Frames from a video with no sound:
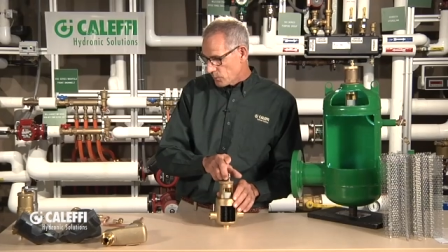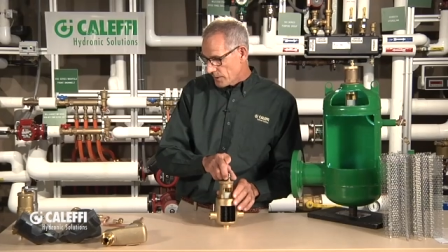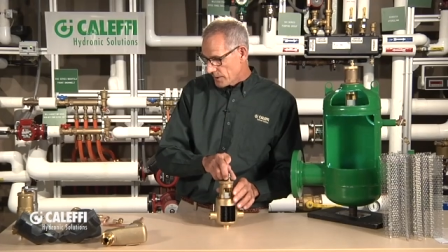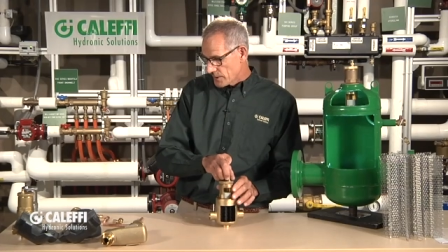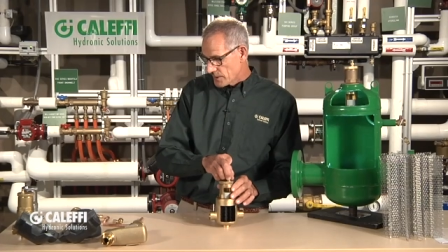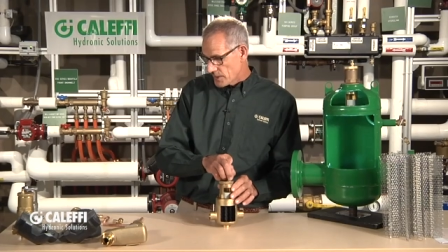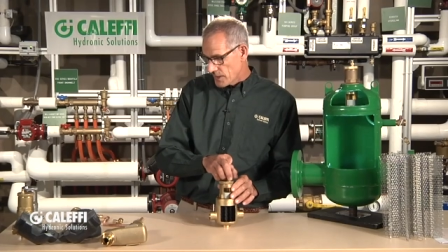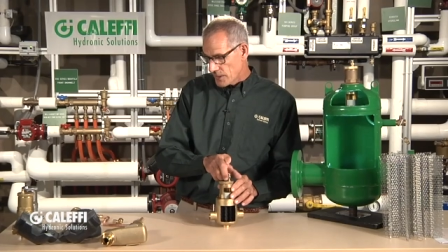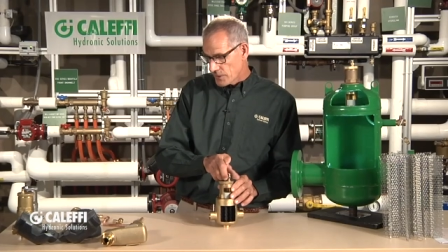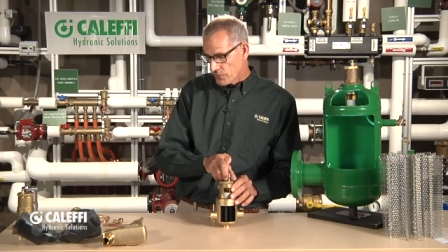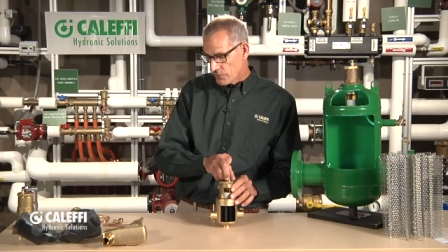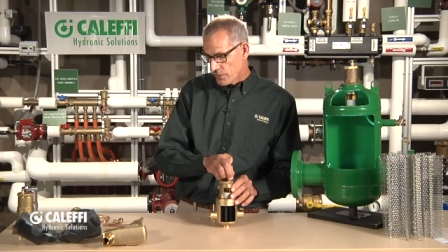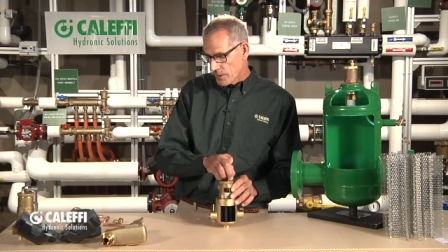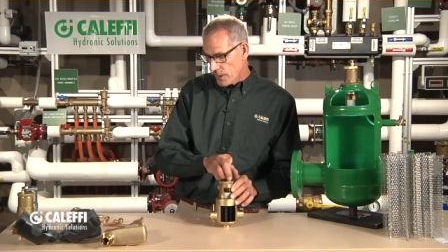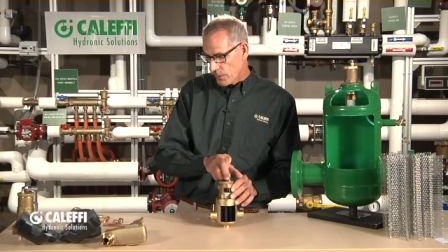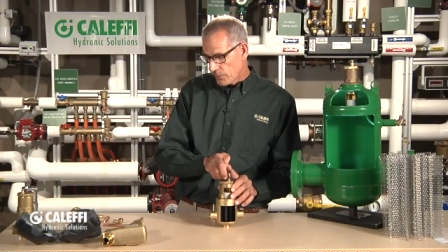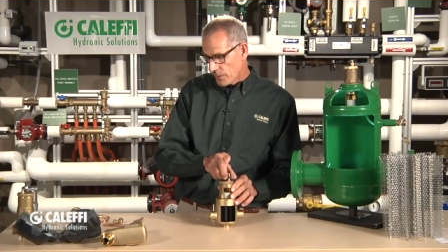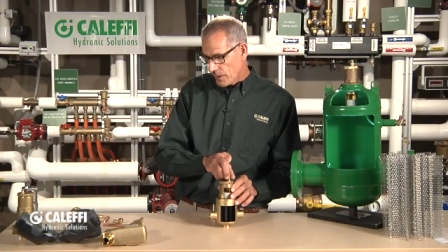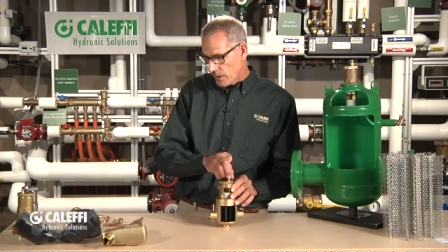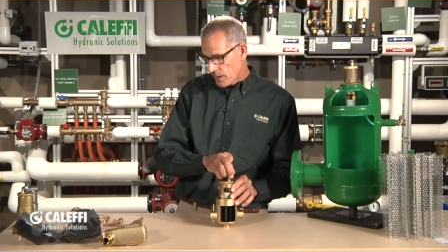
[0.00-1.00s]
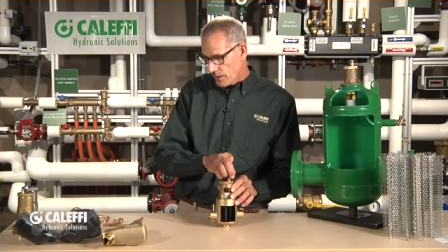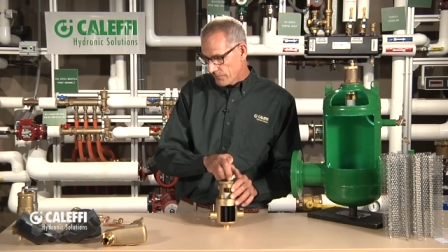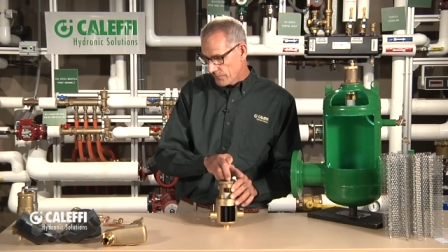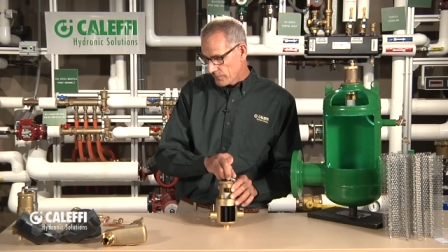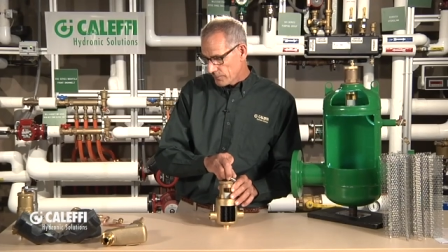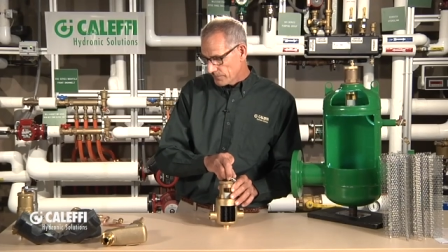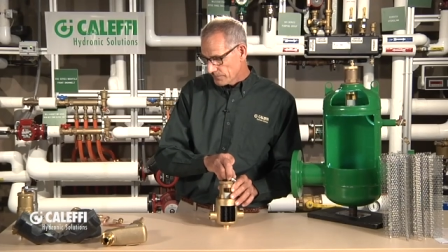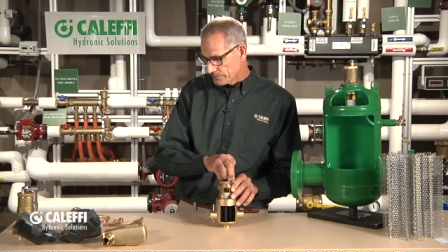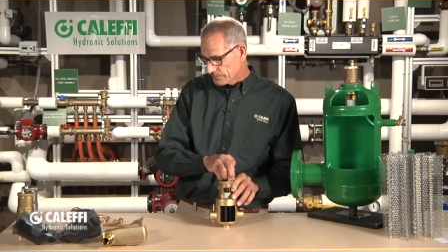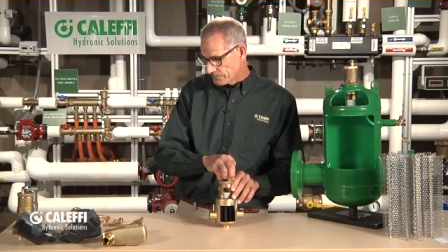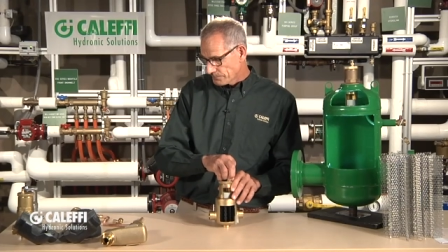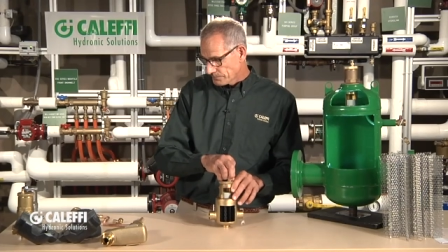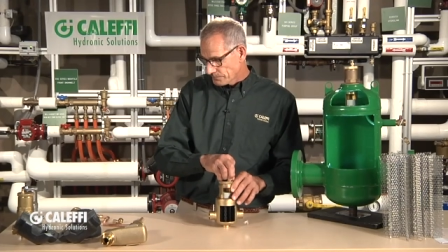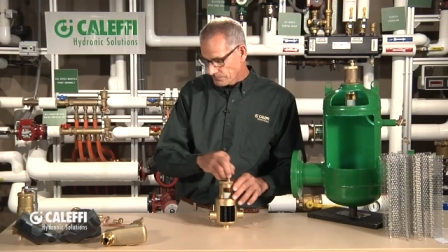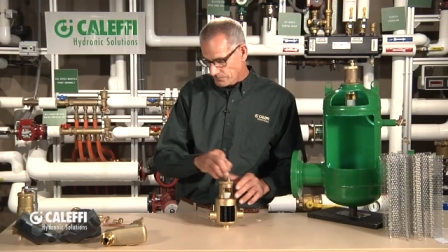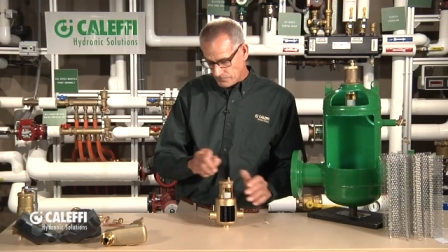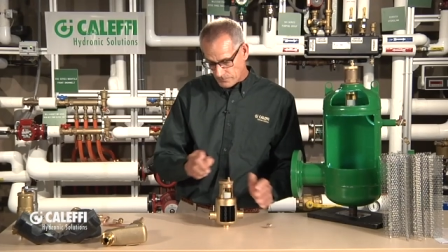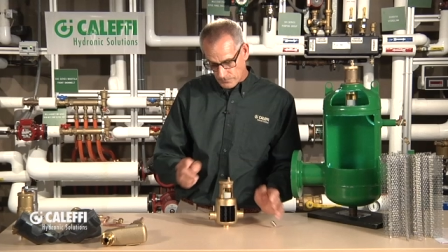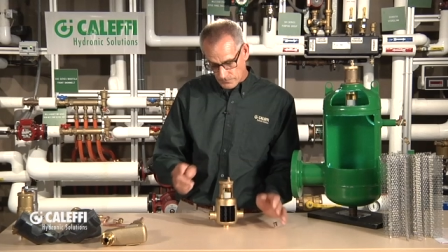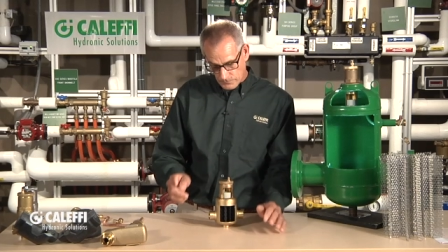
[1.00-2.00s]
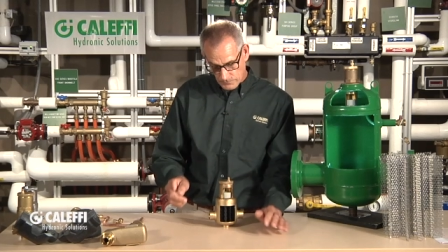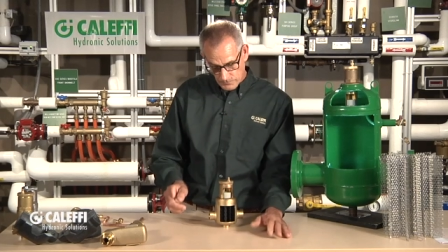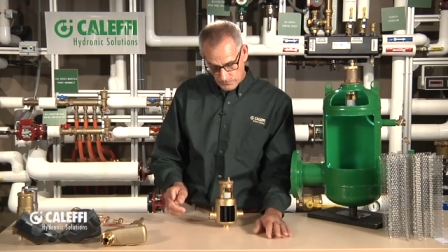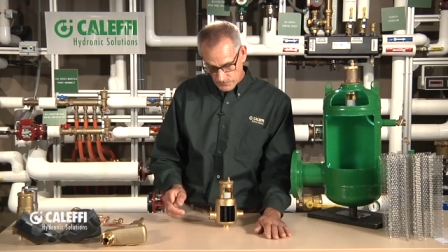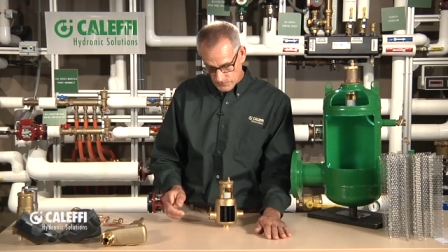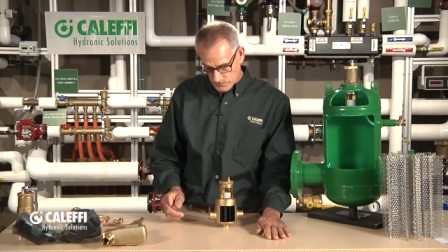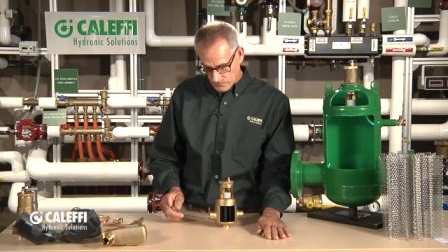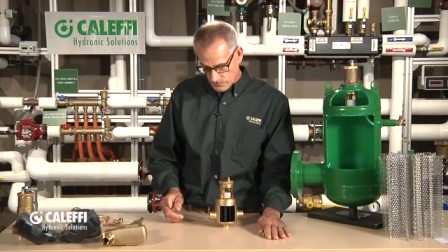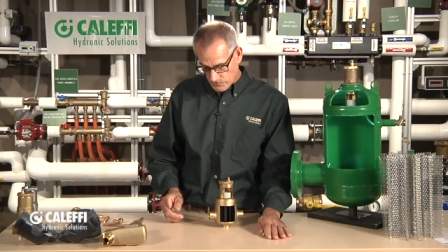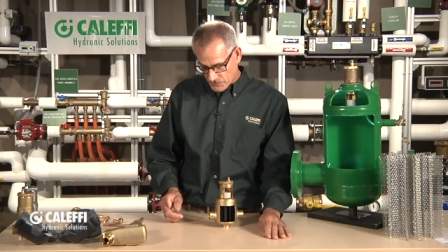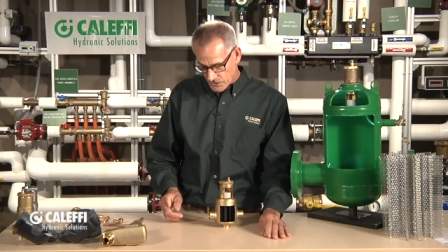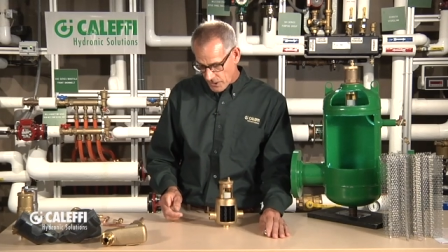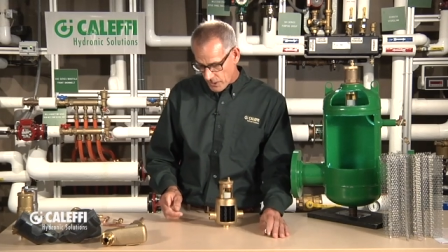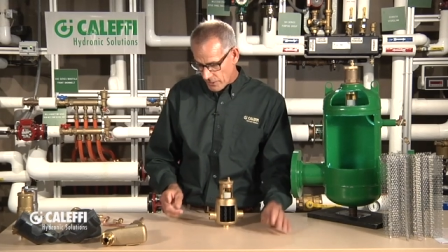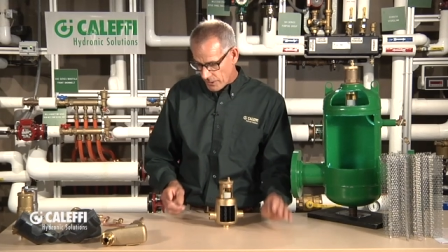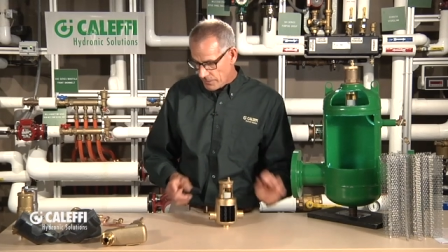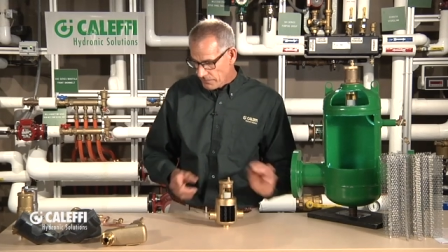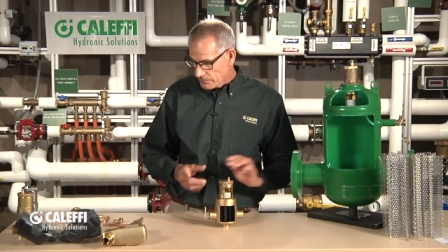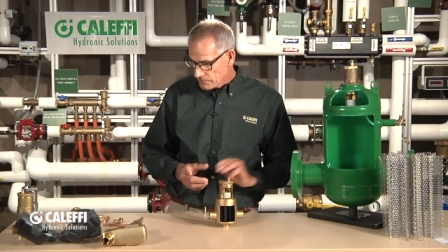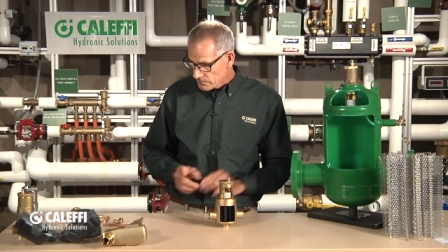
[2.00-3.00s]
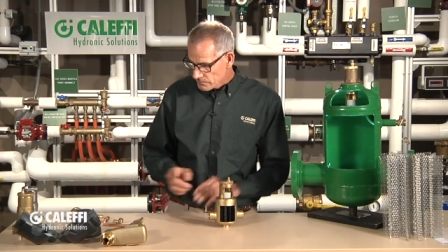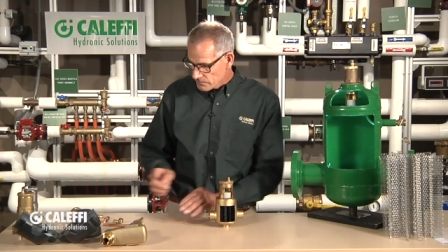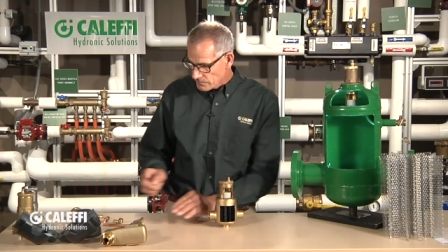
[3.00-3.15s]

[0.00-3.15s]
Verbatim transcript: one accessory that we offer. Sorry.